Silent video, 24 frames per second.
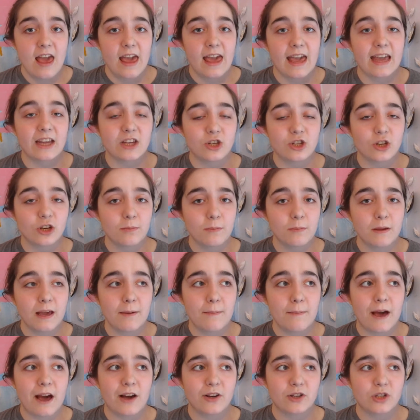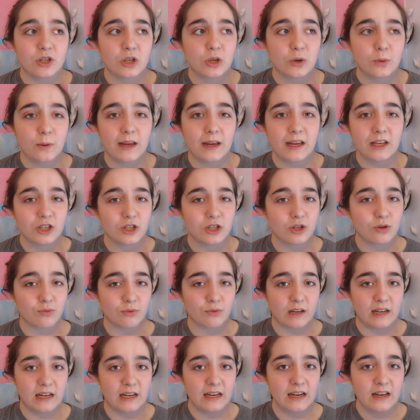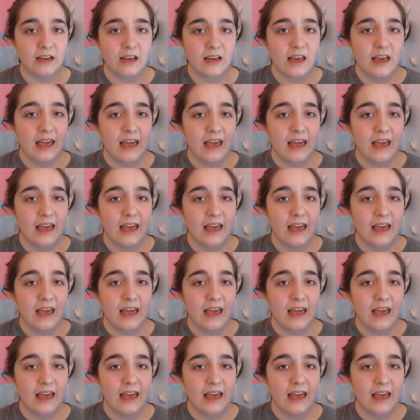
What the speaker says: It took me about 2 weeks to read.